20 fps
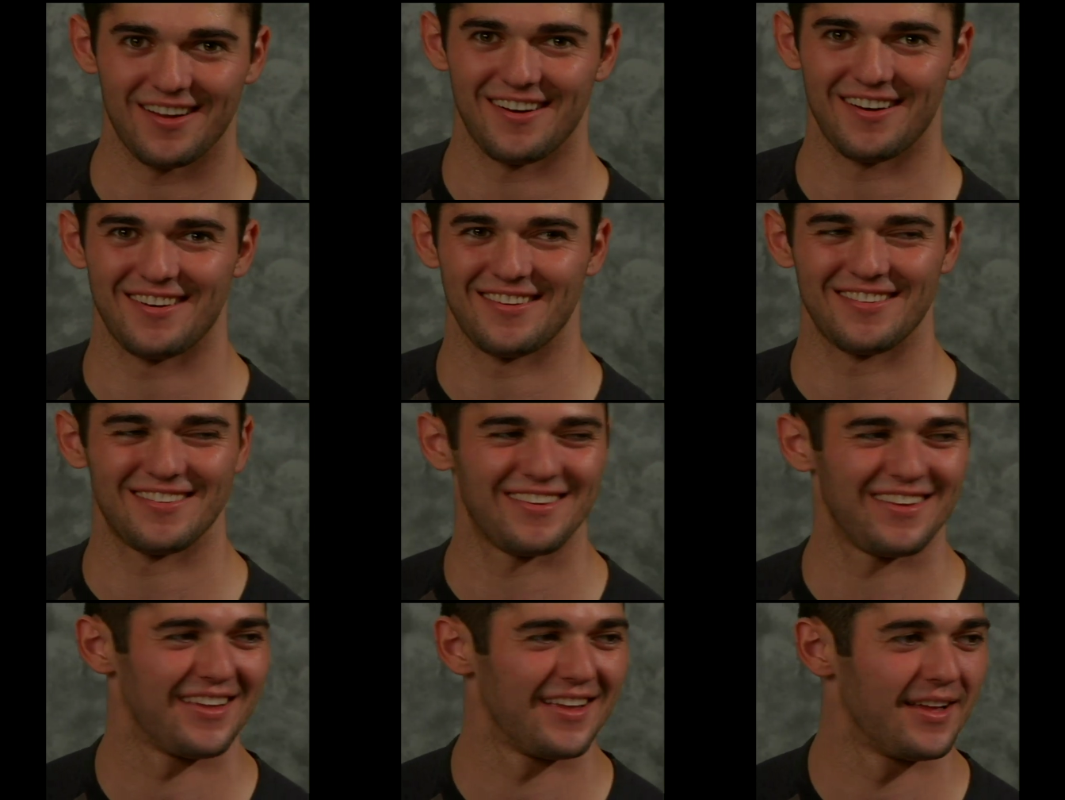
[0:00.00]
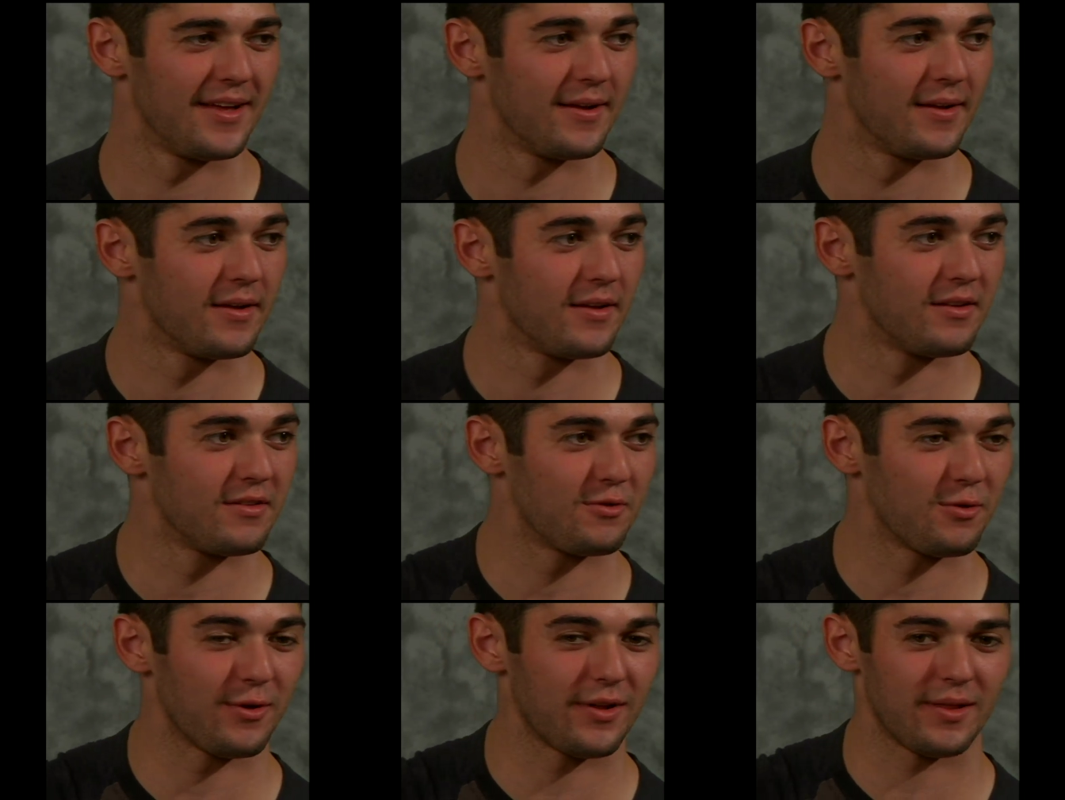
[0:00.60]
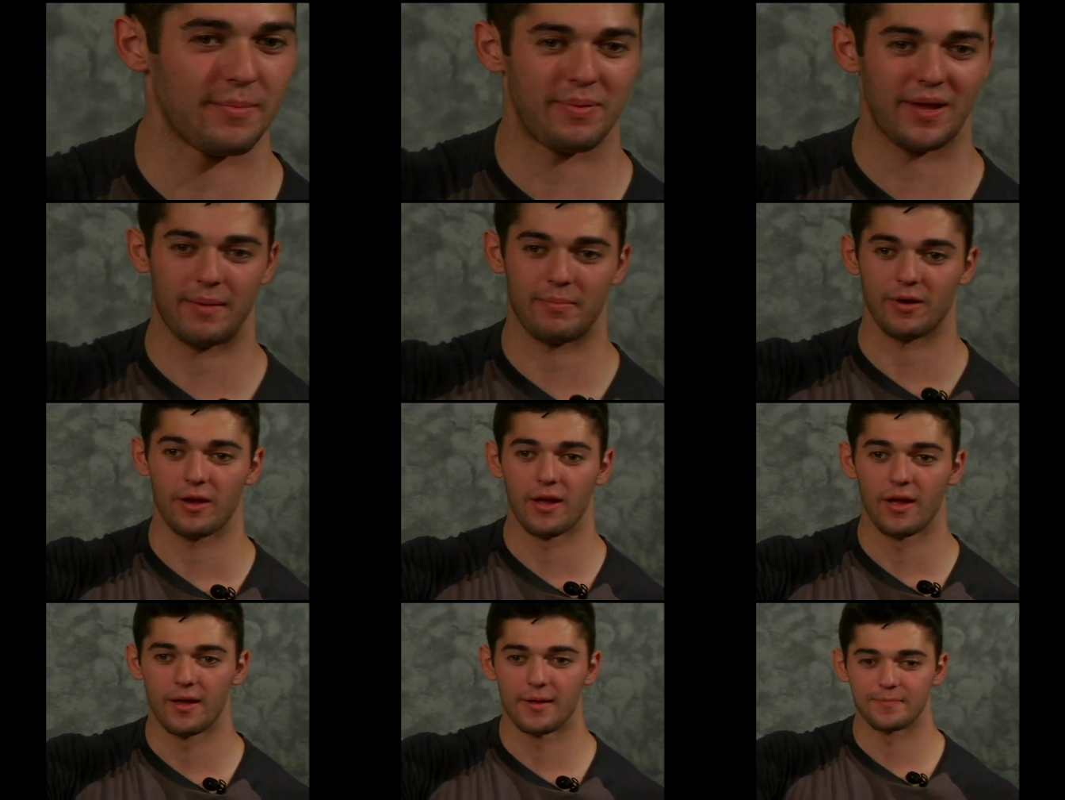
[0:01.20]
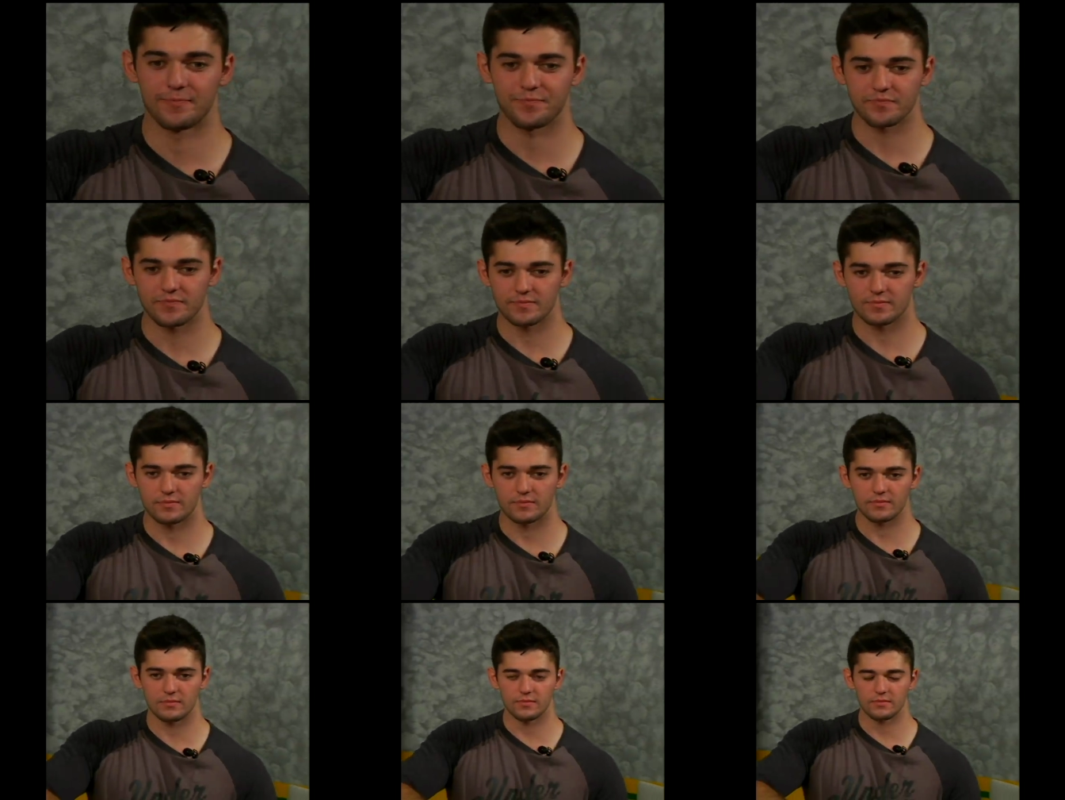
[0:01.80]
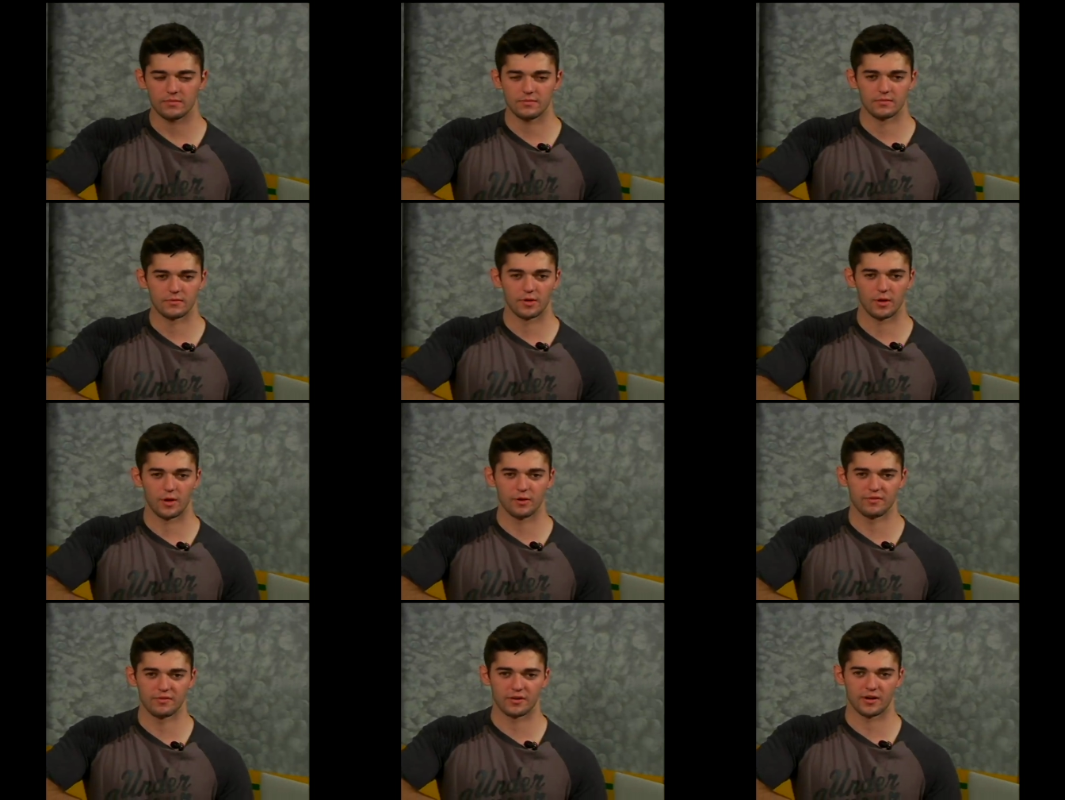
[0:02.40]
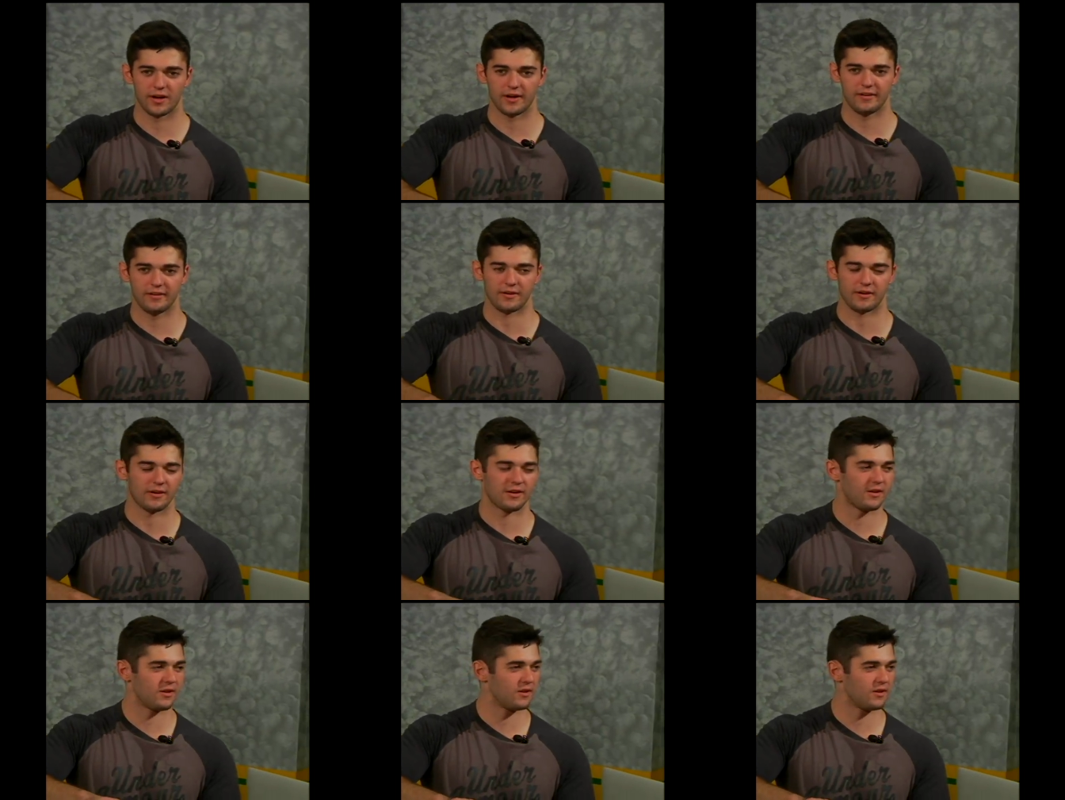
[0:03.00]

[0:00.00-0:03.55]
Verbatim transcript: It is. Toilet paper. Toilet over paper. Or under. Over or under.